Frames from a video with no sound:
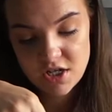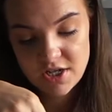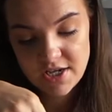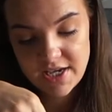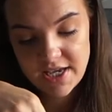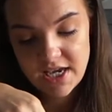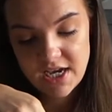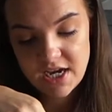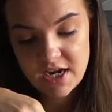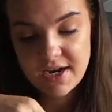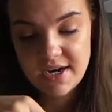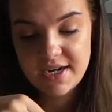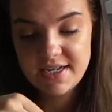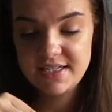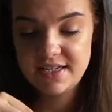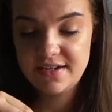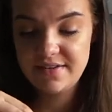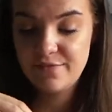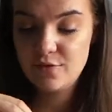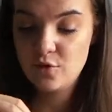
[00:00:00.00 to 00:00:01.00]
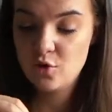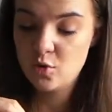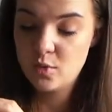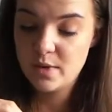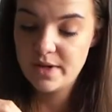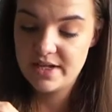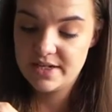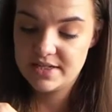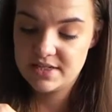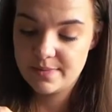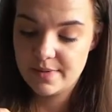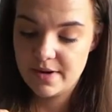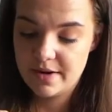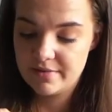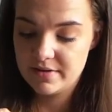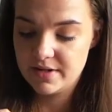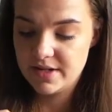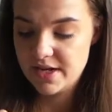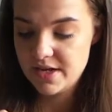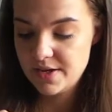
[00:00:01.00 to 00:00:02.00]
looking eyes in 4 weeks
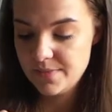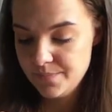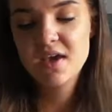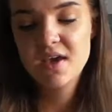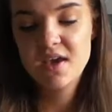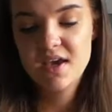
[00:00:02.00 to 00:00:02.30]
apparently.